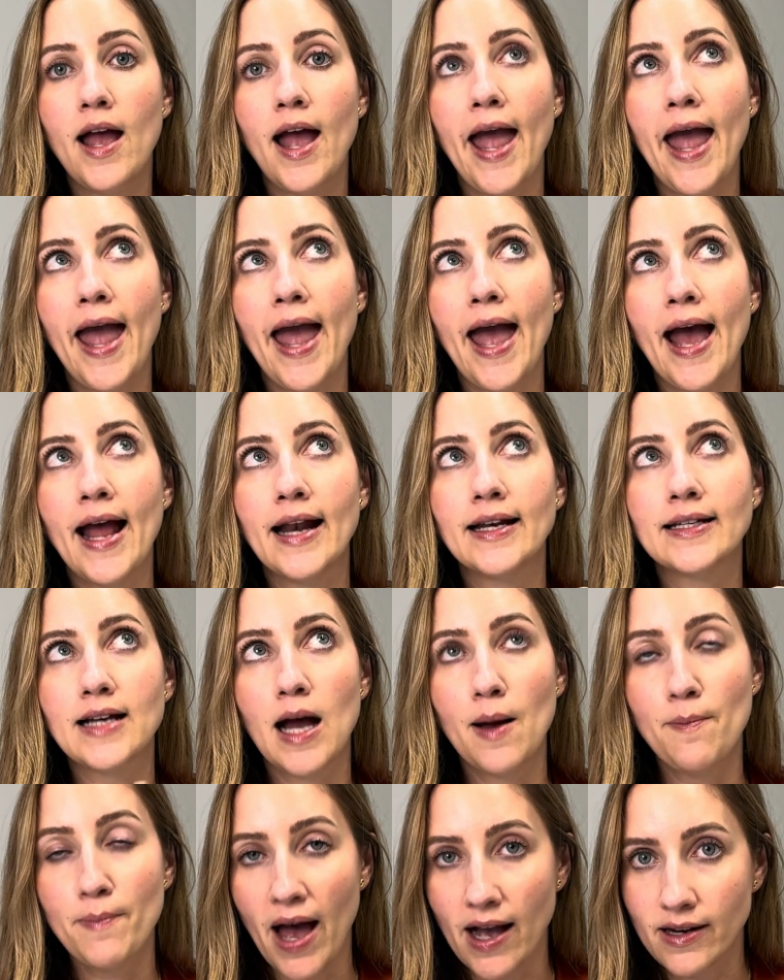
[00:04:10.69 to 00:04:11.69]
and
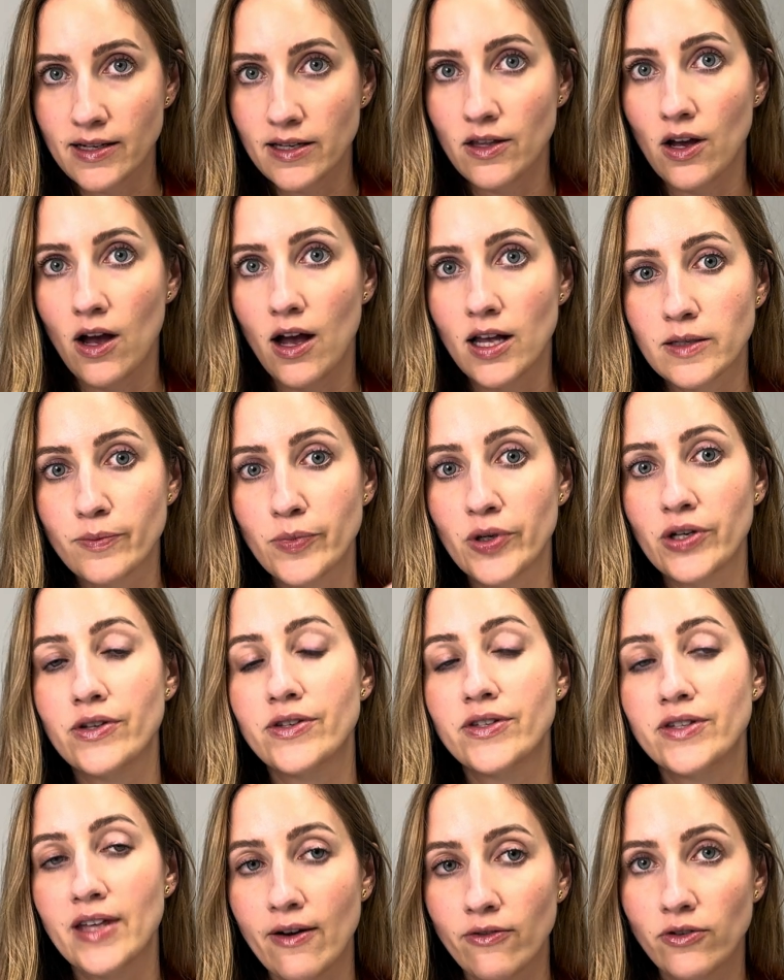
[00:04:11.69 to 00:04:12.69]
come back to the hospital
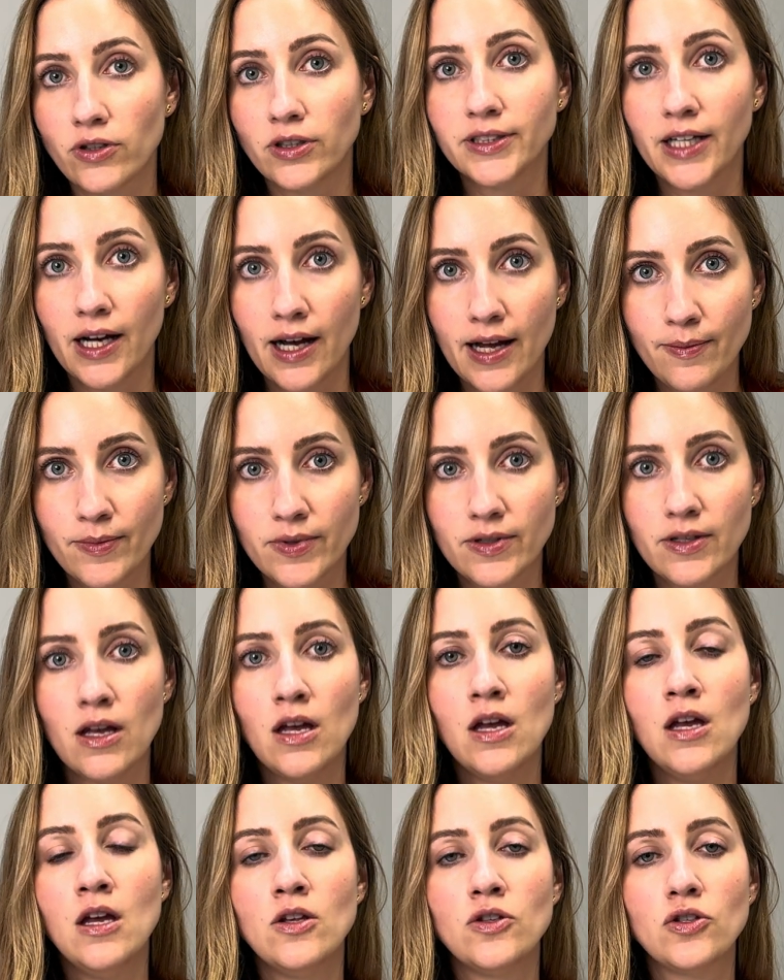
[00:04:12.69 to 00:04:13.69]
several times.
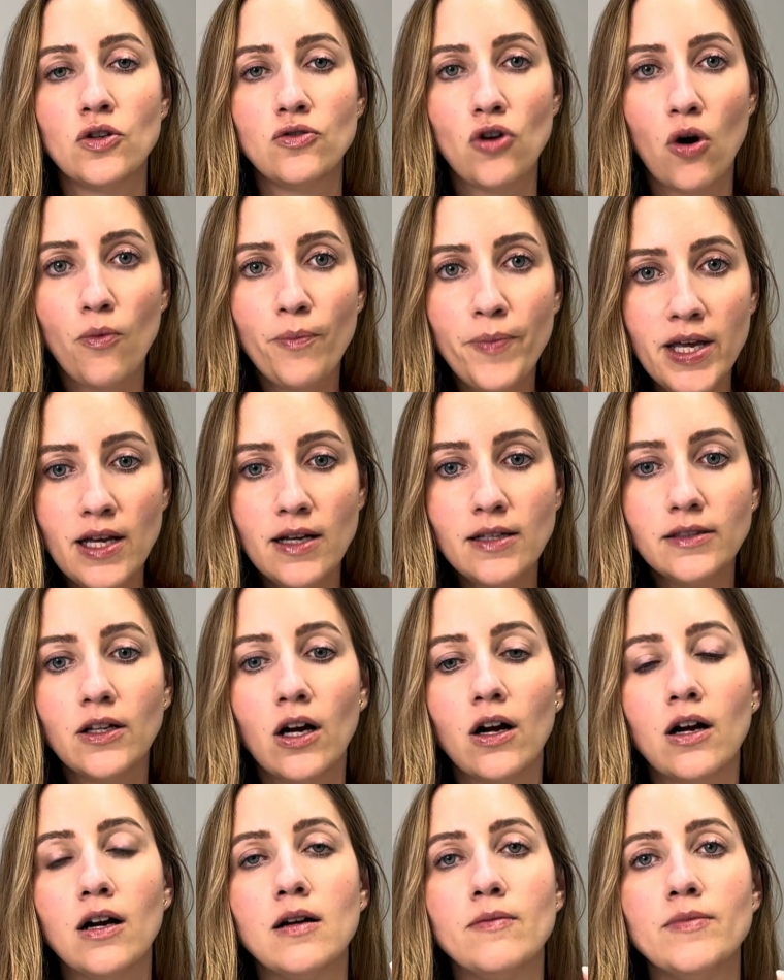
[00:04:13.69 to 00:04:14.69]
So don't be
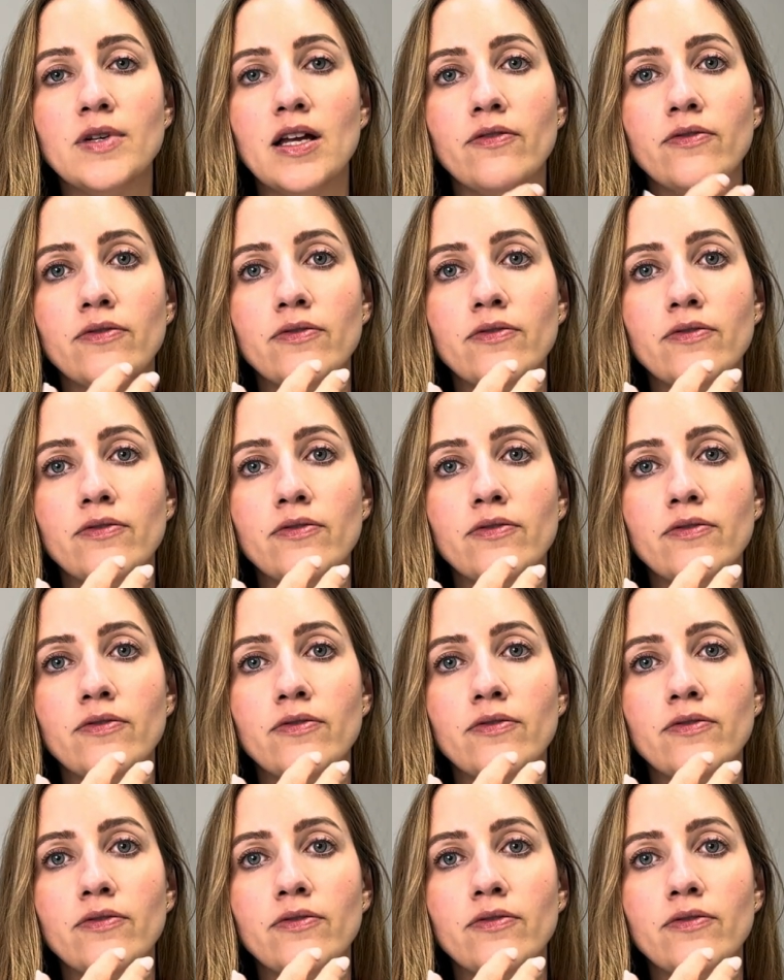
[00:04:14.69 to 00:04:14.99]
alarmed if,